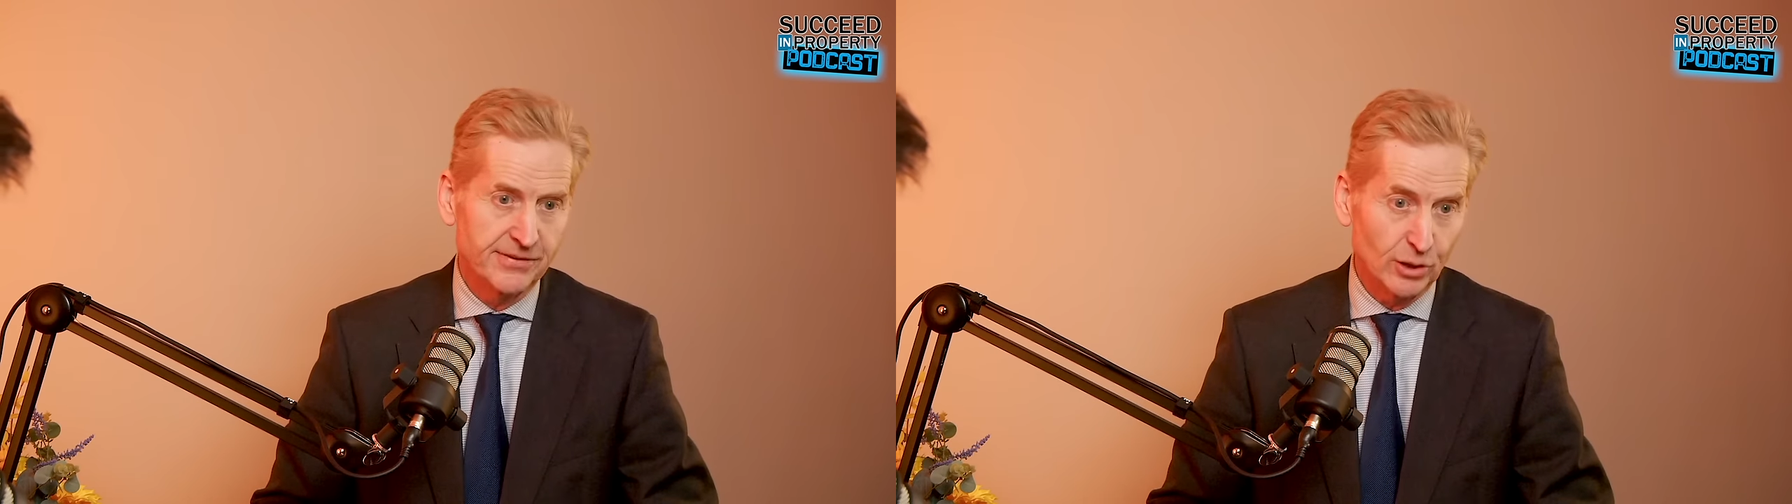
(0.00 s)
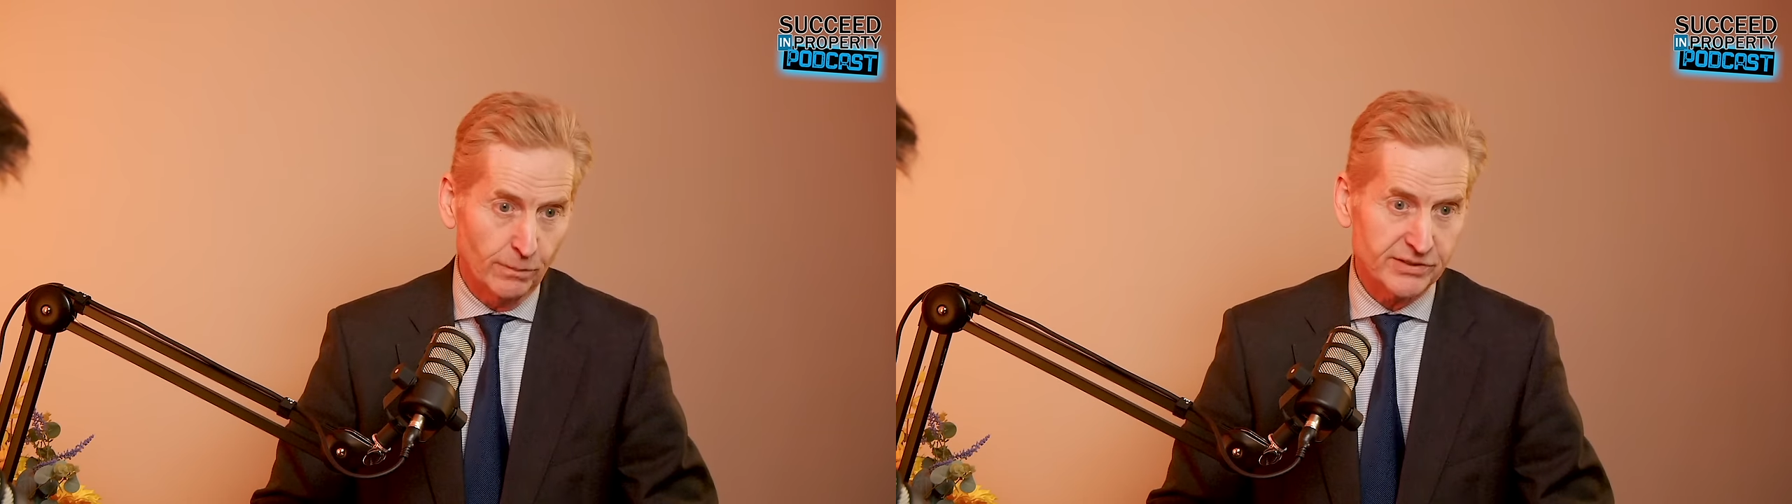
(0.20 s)

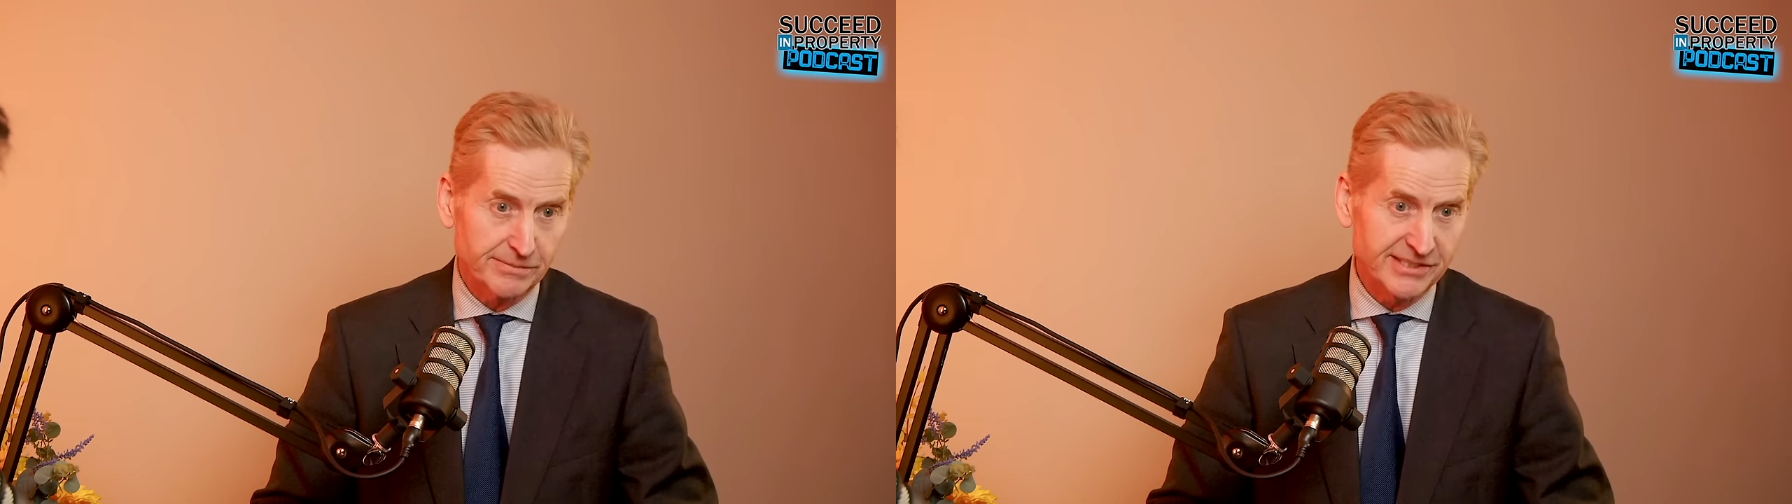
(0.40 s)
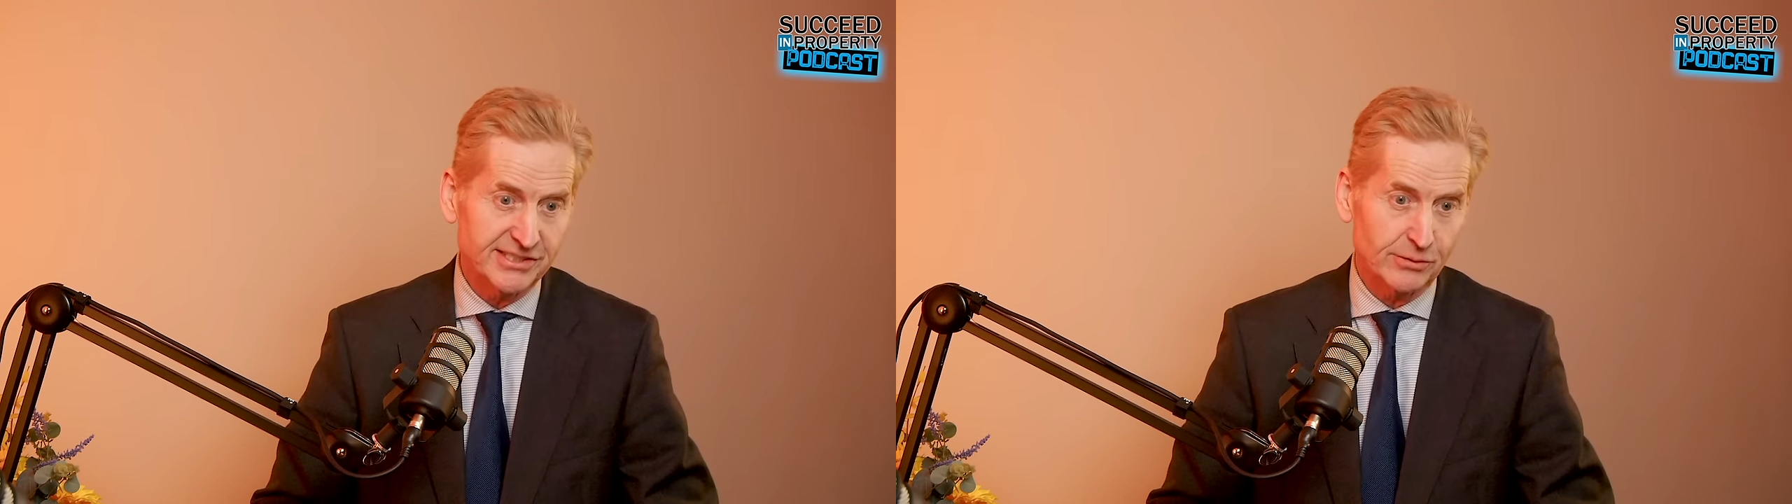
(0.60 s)
the
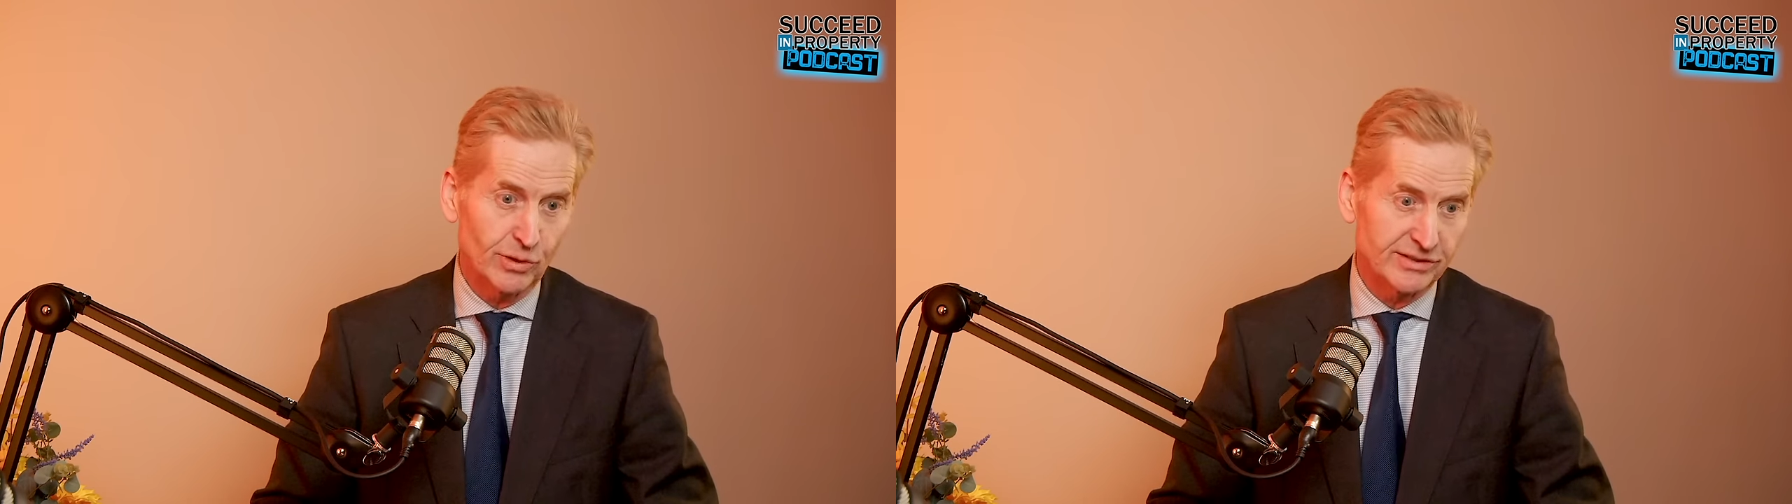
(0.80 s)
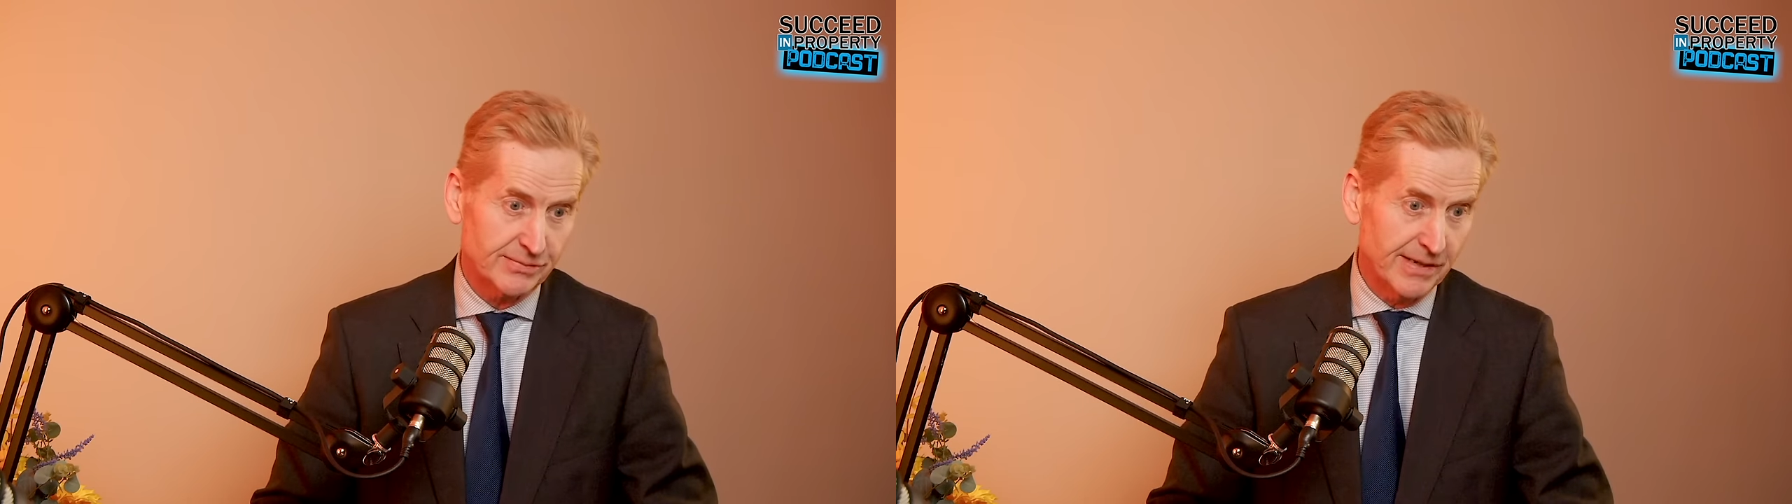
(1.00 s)
optimistic
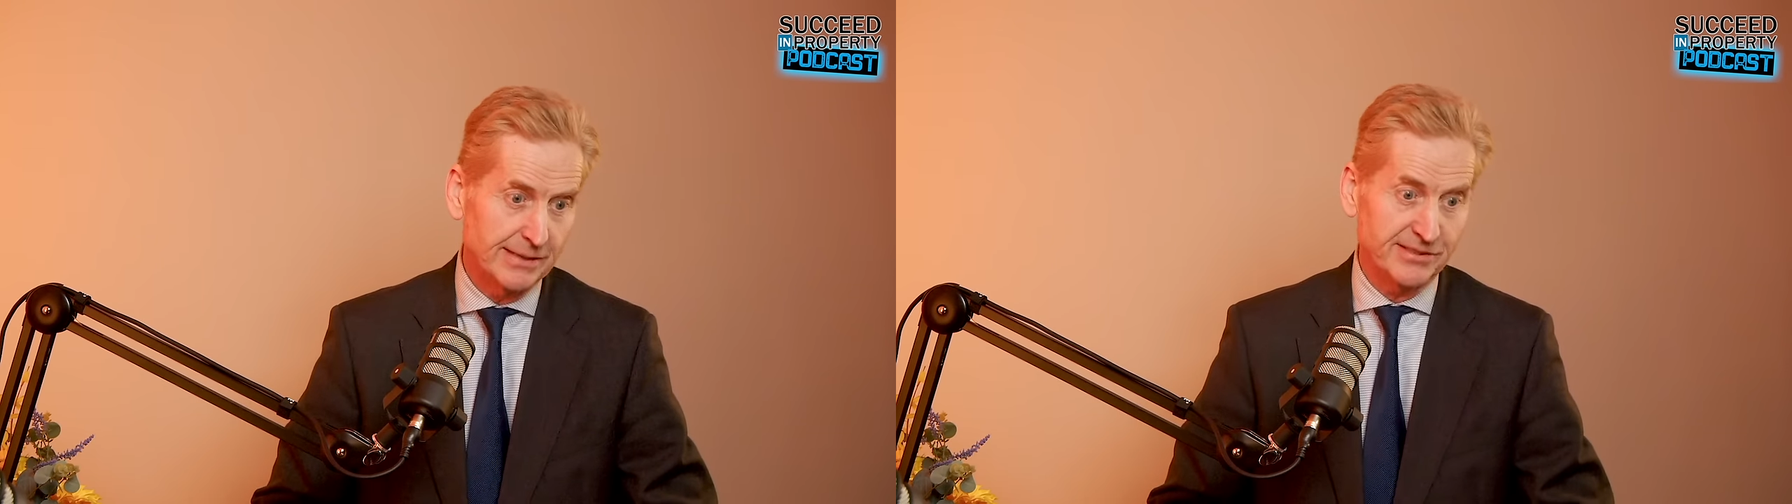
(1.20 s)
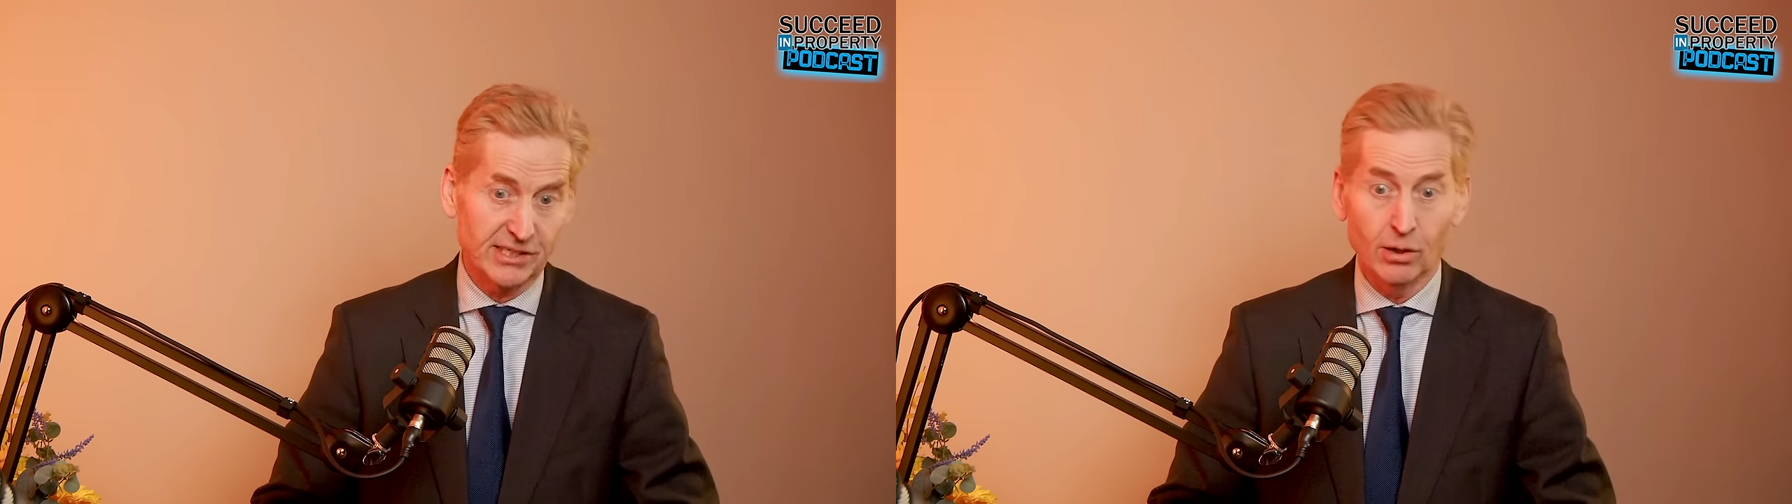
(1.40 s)
ones
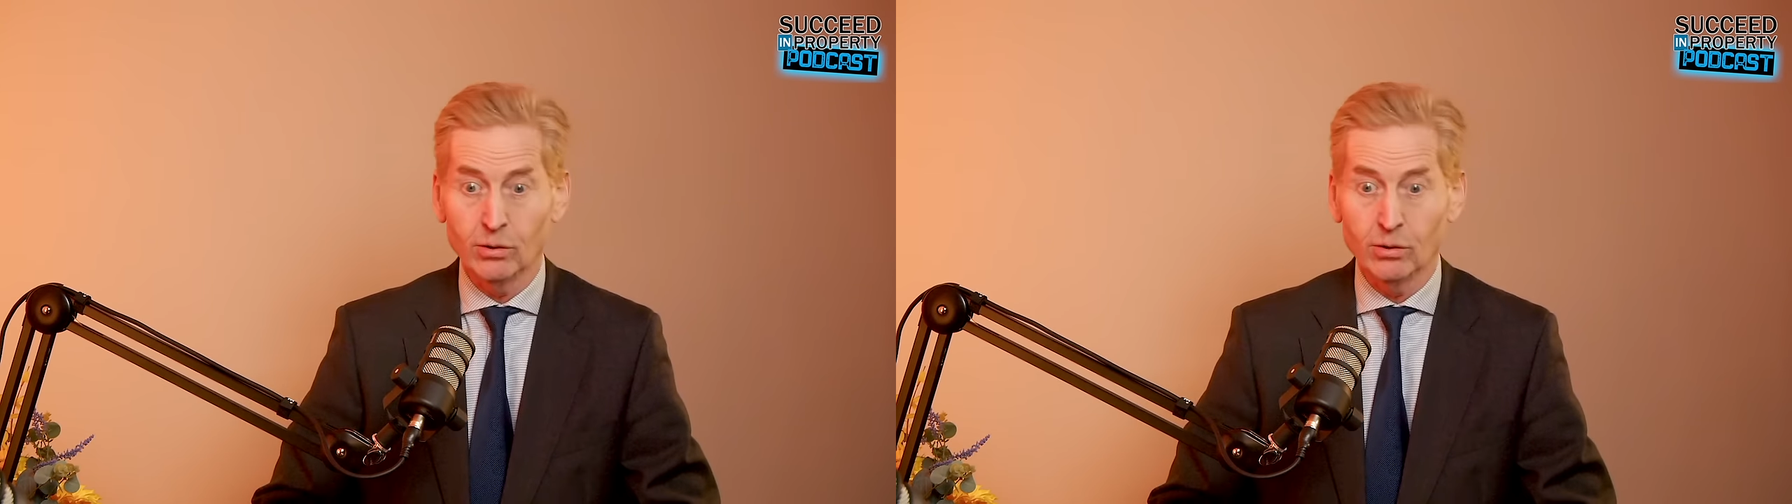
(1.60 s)
maybe saying,